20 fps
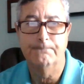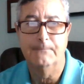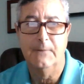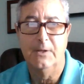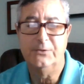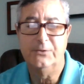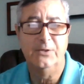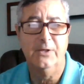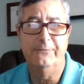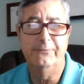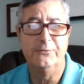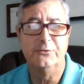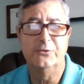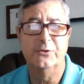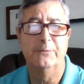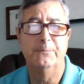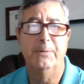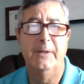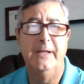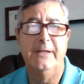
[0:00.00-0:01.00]

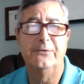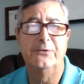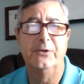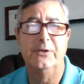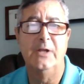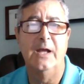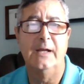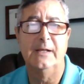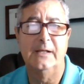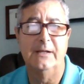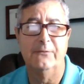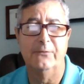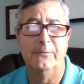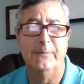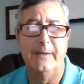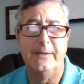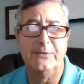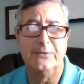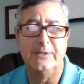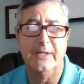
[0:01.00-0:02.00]
Self-insured plans are not covered
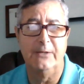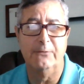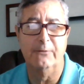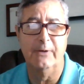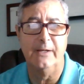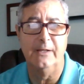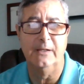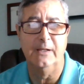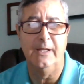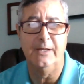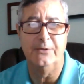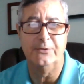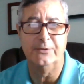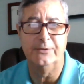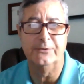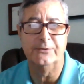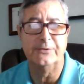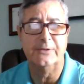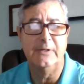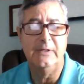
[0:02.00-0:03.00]
by state
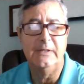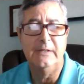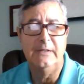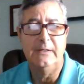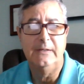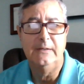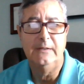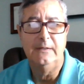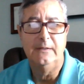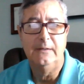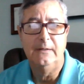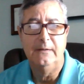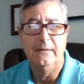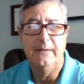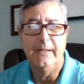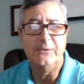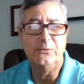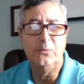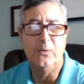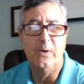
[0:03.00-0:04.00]
regulations.
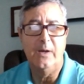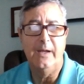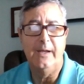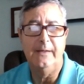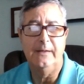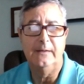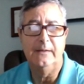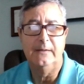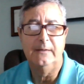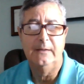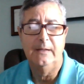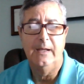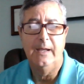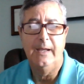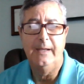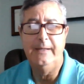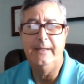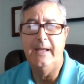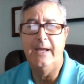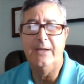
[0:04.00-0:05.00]
That's why
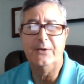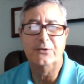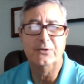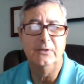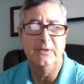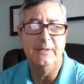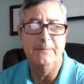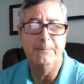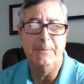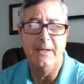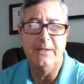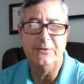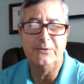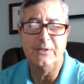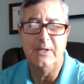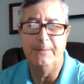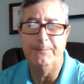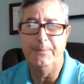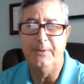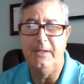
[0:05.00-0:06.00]
a nationally based
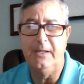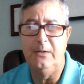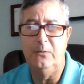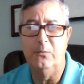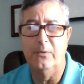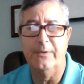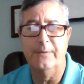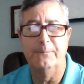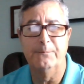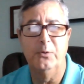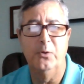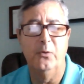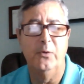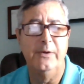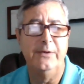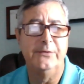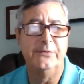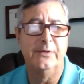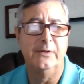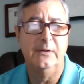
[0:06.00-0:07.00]
company with
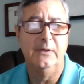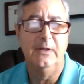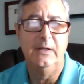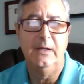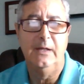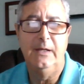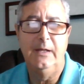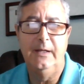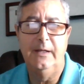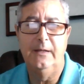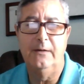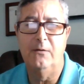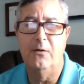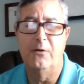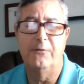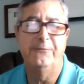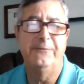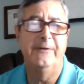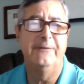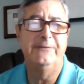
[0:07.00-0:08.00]
employees in
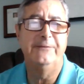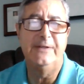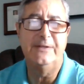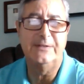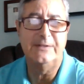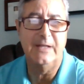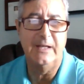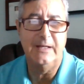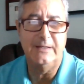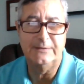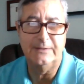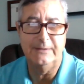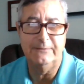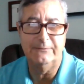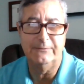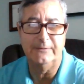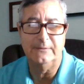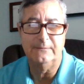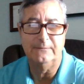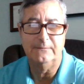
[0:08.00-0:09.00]
all 50 states
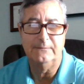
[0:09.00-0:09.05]
even